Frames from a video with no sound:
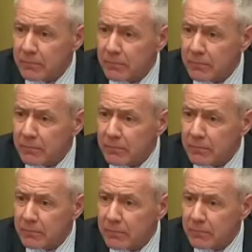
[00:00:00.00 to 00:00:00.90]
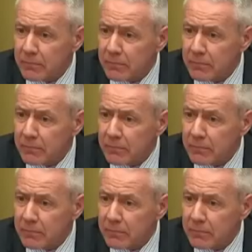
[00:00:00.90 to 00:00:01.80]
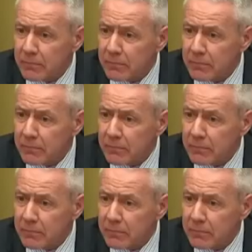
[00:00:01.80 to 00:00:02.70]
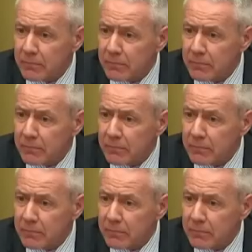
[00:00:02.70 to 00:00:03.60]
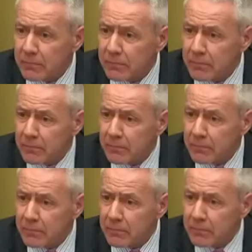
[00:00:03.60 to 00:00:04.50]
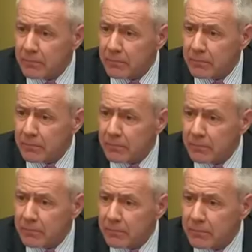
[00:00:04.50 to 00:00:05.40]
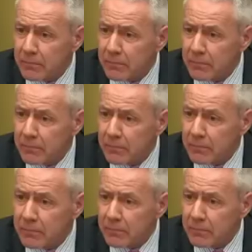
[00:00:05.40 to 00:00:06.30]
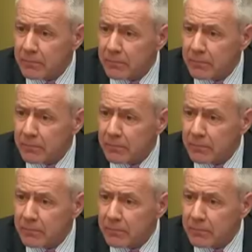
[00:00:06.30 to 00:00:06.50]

[no speech]